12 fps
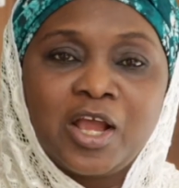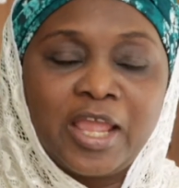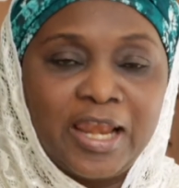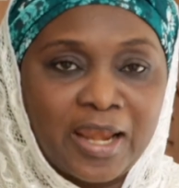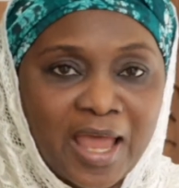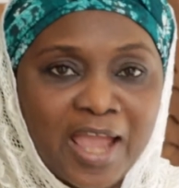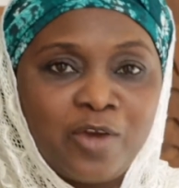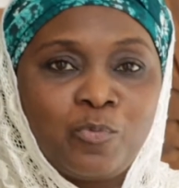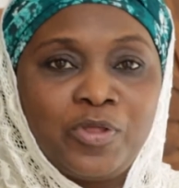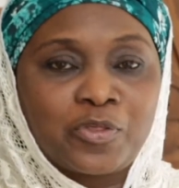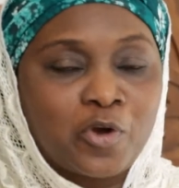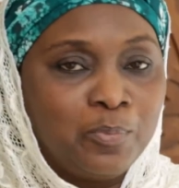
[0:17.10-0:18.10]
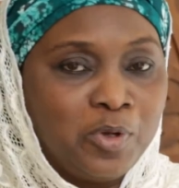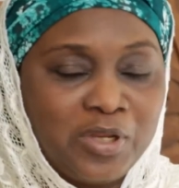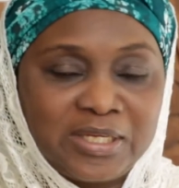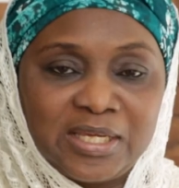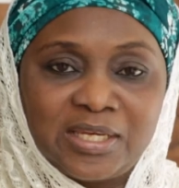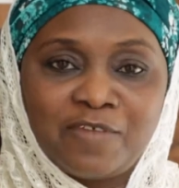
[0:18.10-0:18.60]
in line with
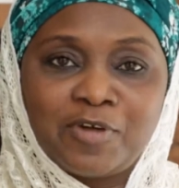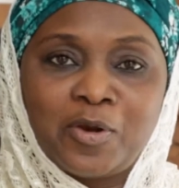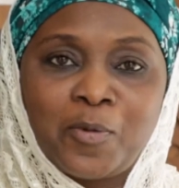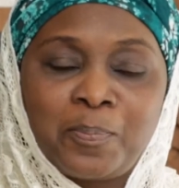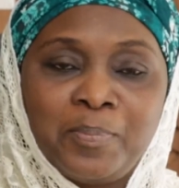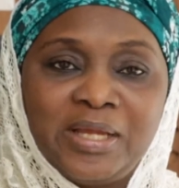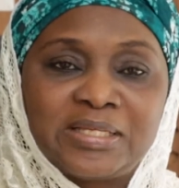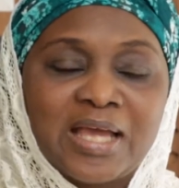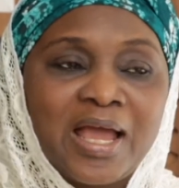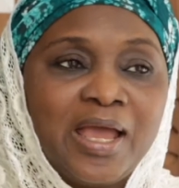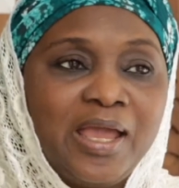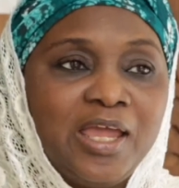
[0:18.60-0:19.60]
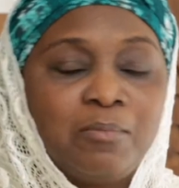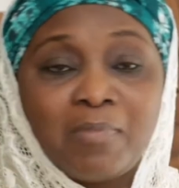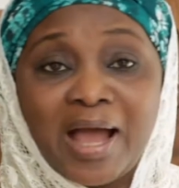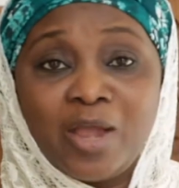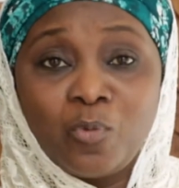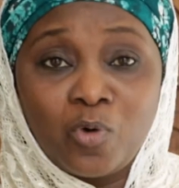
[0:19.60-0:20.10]
community development. In
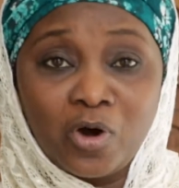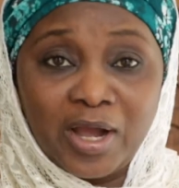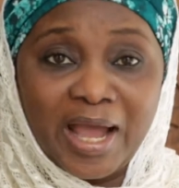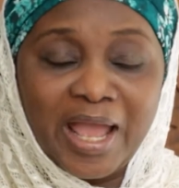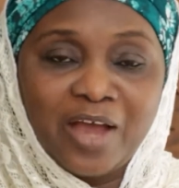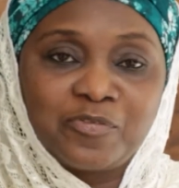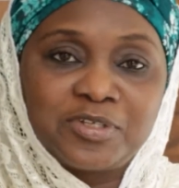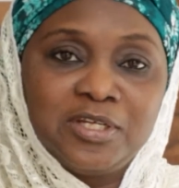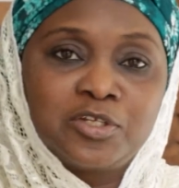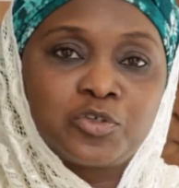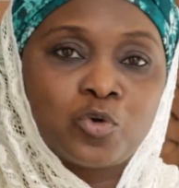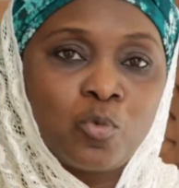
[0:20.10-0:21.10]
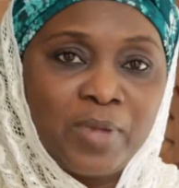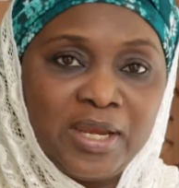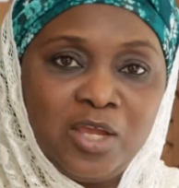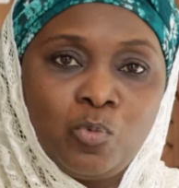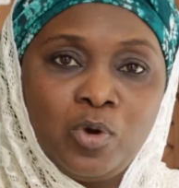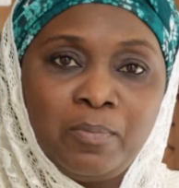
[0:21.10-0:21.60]
my work, I have seen so
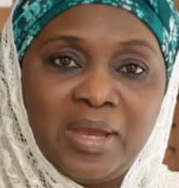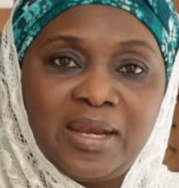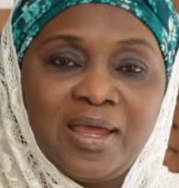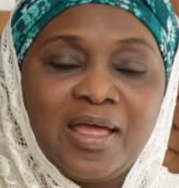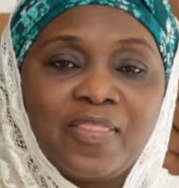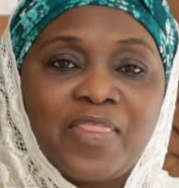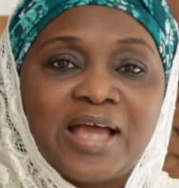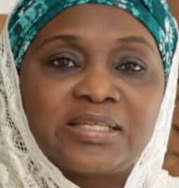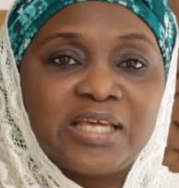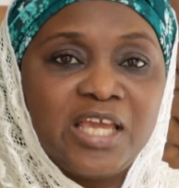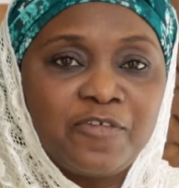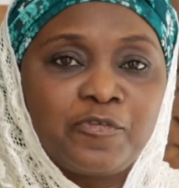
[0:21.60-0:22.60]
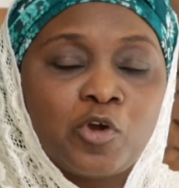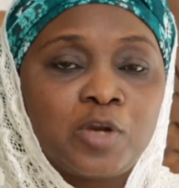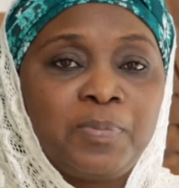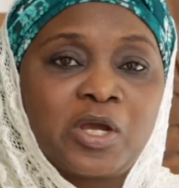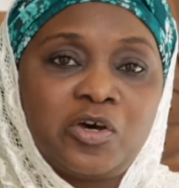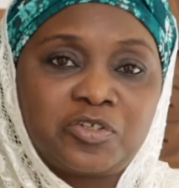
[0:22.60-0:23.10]
many women that if not
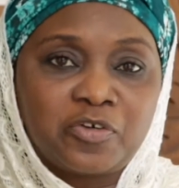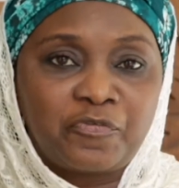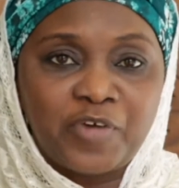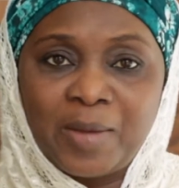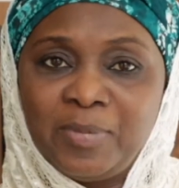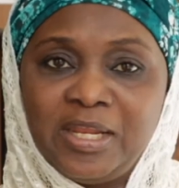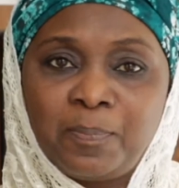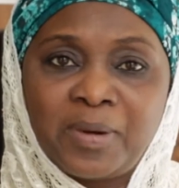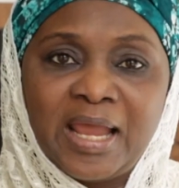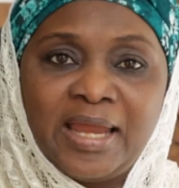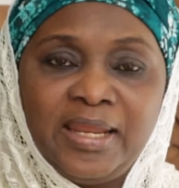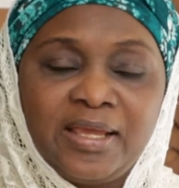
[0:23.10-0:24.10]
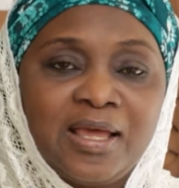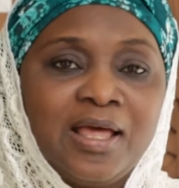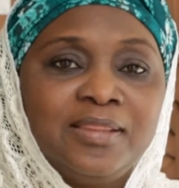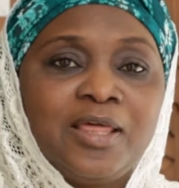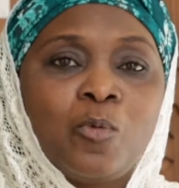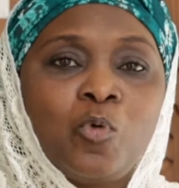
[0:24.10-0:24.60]
because of family planning,
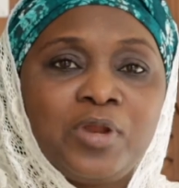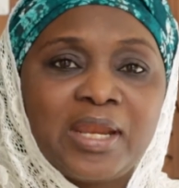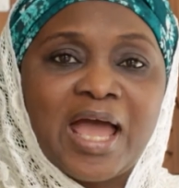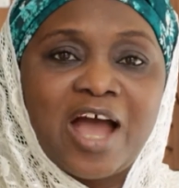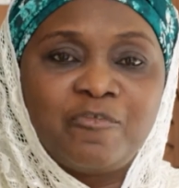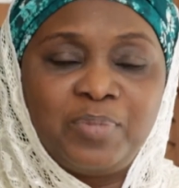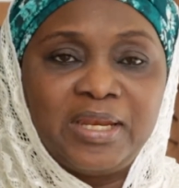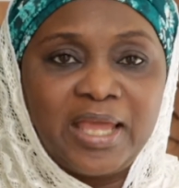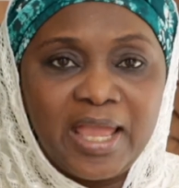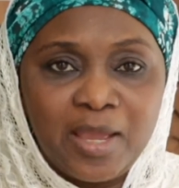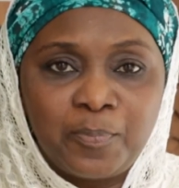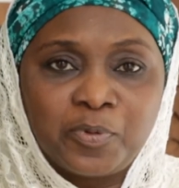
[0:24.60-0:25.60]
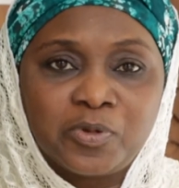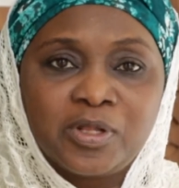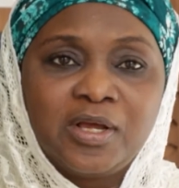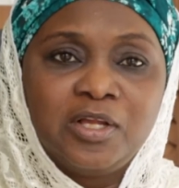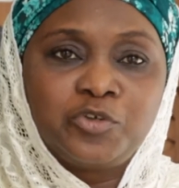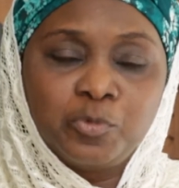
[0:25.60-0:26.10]
they wouldn't have been able
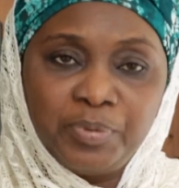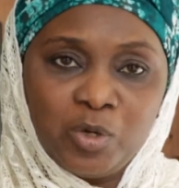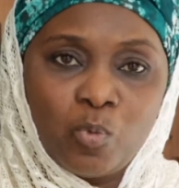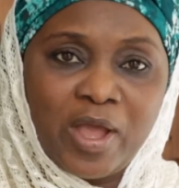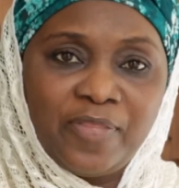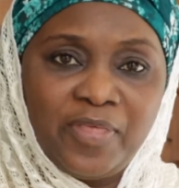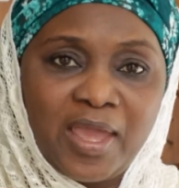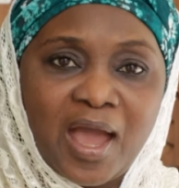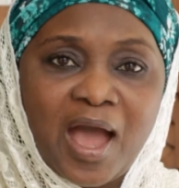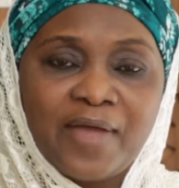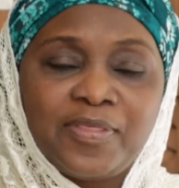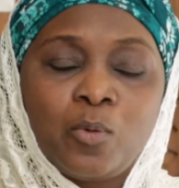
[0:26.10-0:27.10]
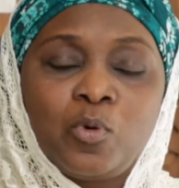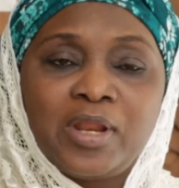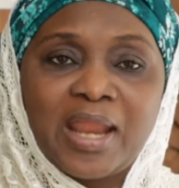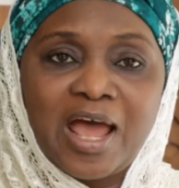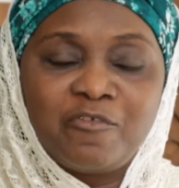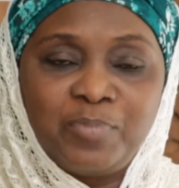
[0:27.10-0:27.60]
to be where they are. They
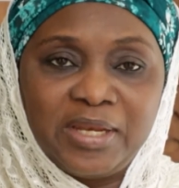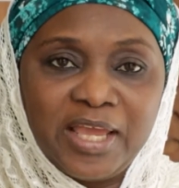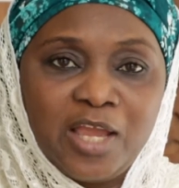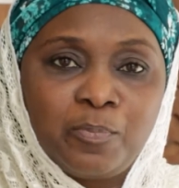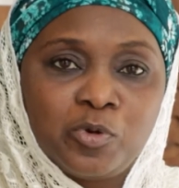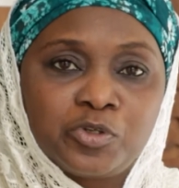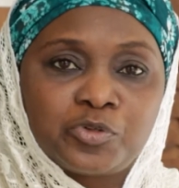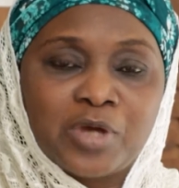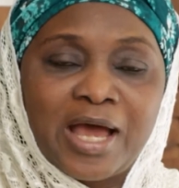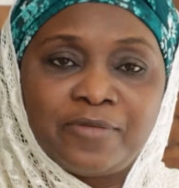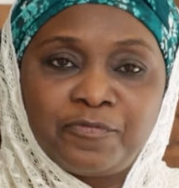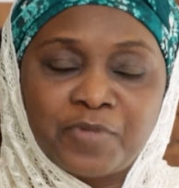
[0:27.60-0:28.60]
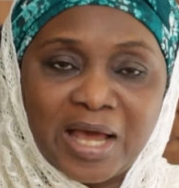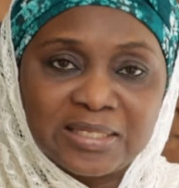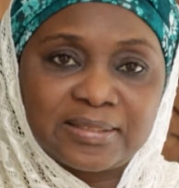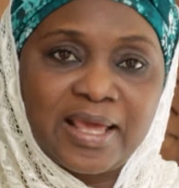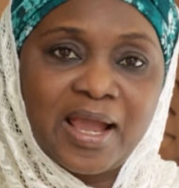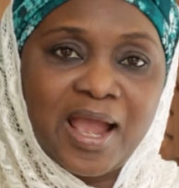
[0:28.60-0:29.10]
wouldn't have been able to
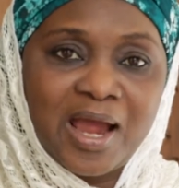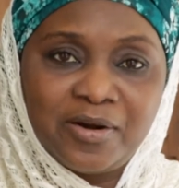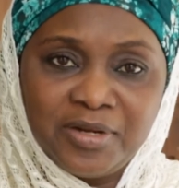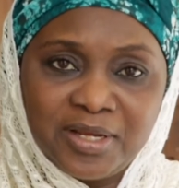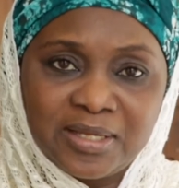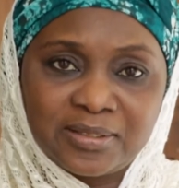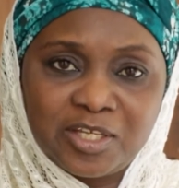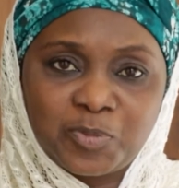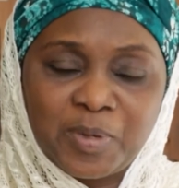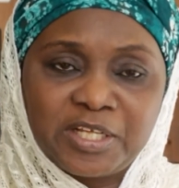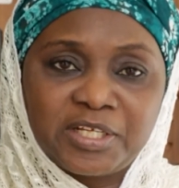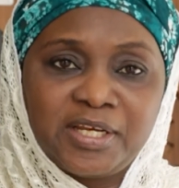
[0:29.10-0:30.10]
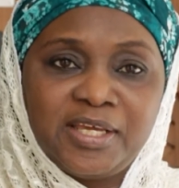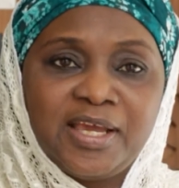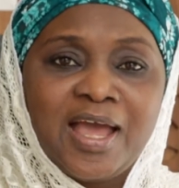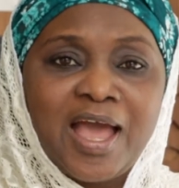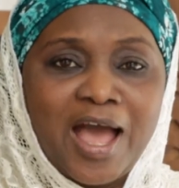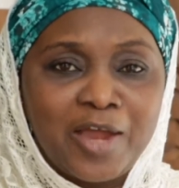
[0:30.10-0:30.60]
advance their careers especially,
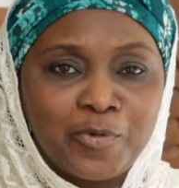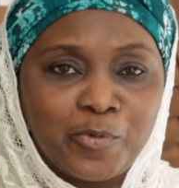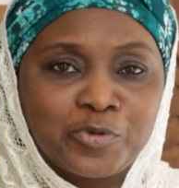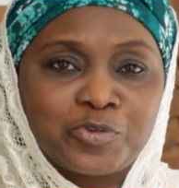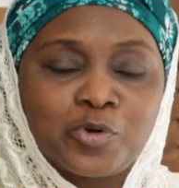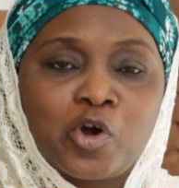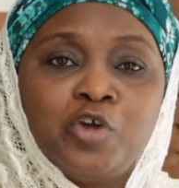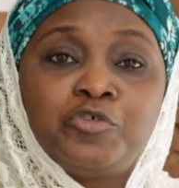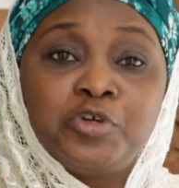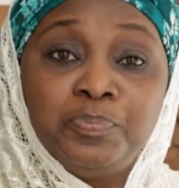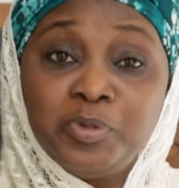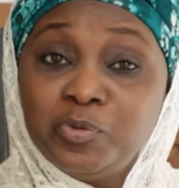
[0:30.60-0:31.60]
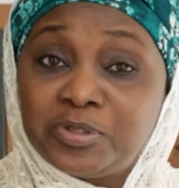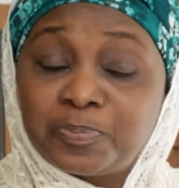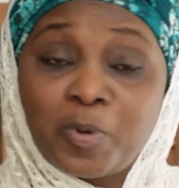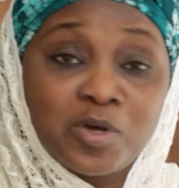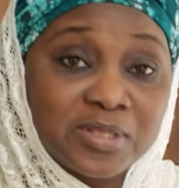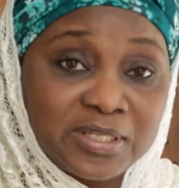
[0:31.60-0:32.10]
and also contribute
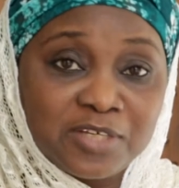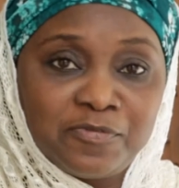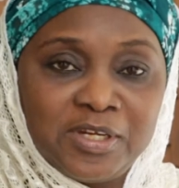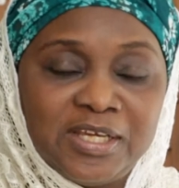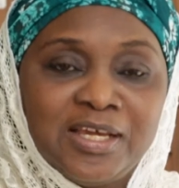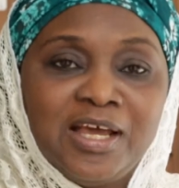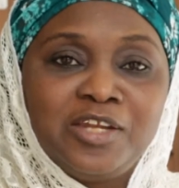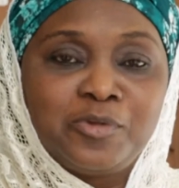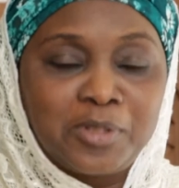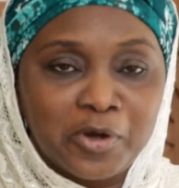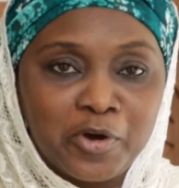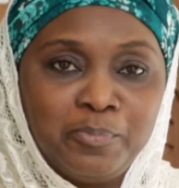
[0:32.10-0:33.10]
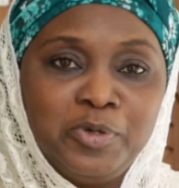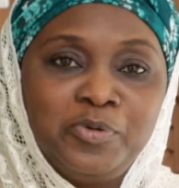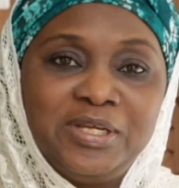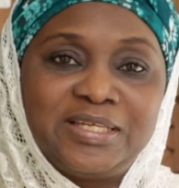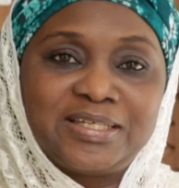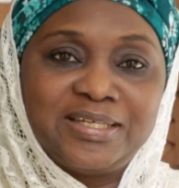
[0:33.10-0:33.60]
positively to the
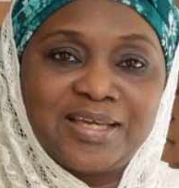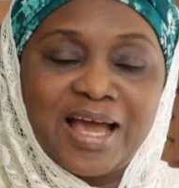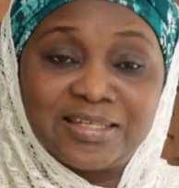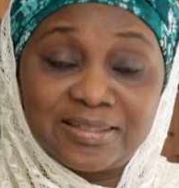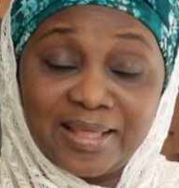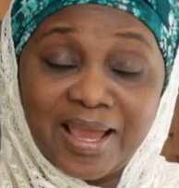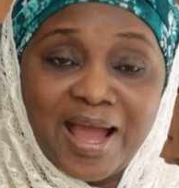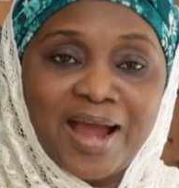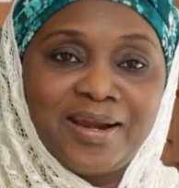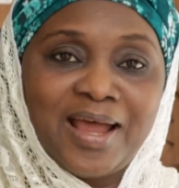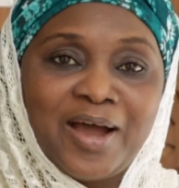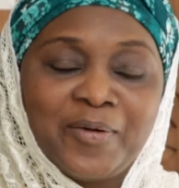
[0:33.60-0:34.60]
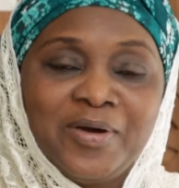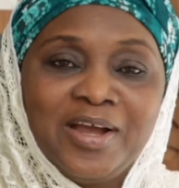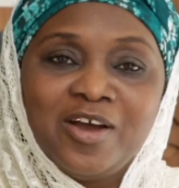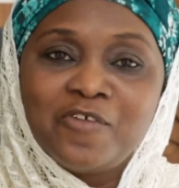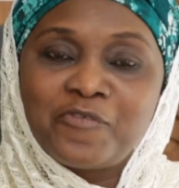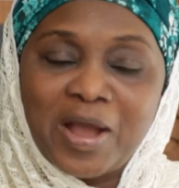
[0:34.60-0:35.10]
community as they are now.
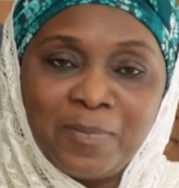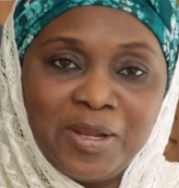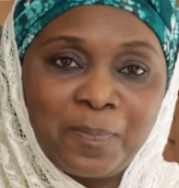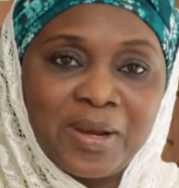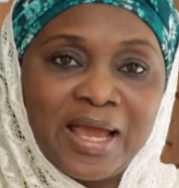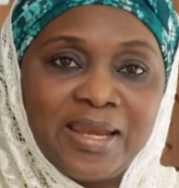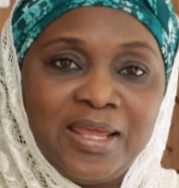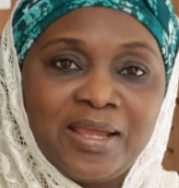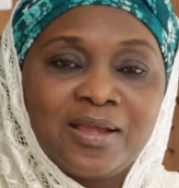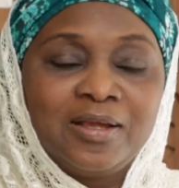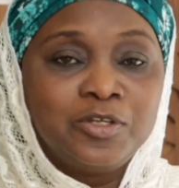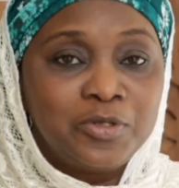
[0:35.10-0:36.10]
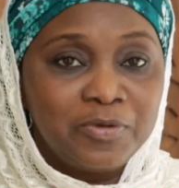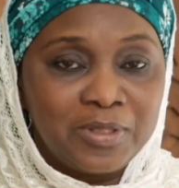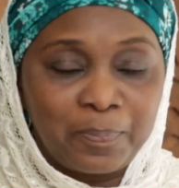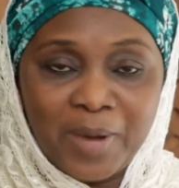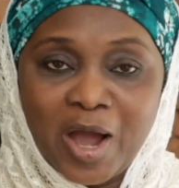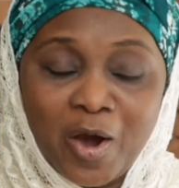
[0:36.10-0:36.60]
Family planning,
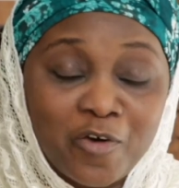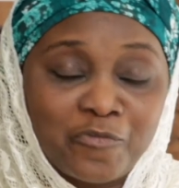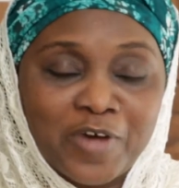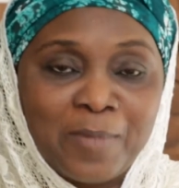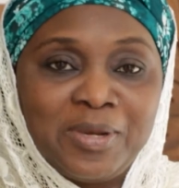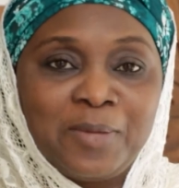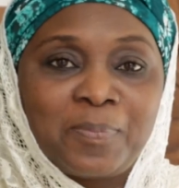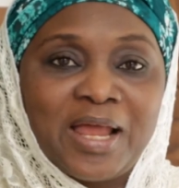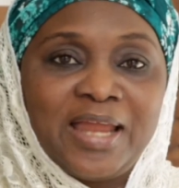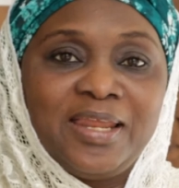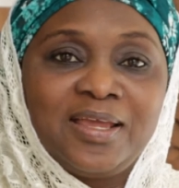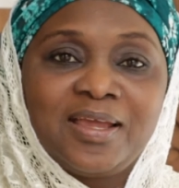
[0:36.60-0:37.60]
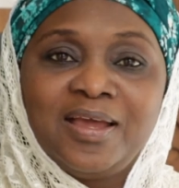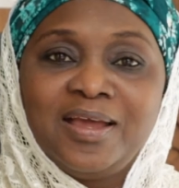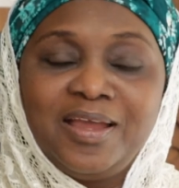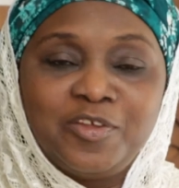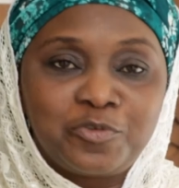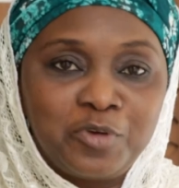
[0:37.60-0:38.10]
the power of family planning,
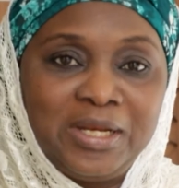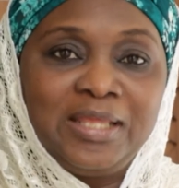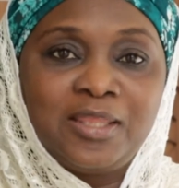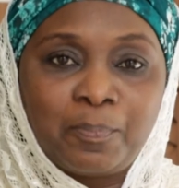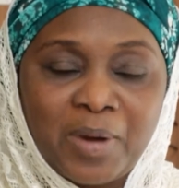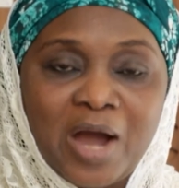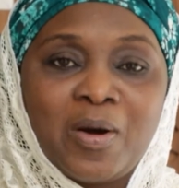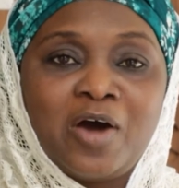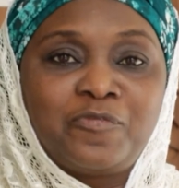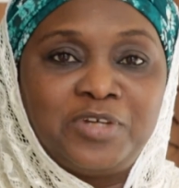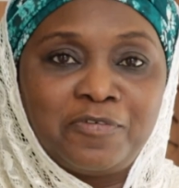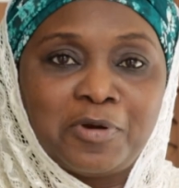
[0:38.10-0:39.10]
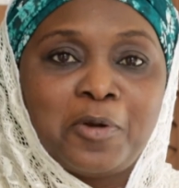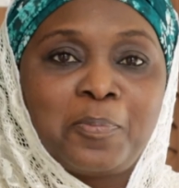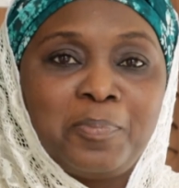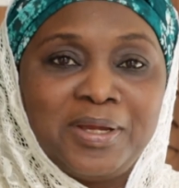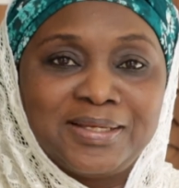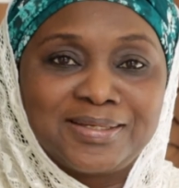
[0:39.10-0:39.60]
is really the power of
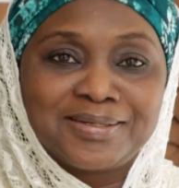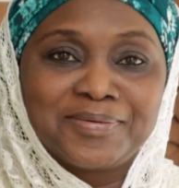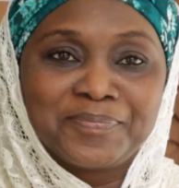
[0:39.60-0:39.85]
development.